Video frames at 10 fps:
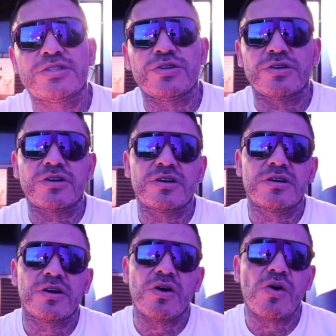
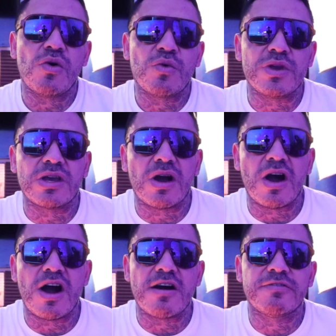took a whole week
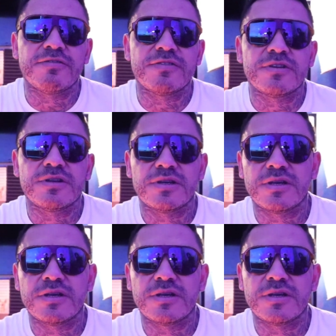off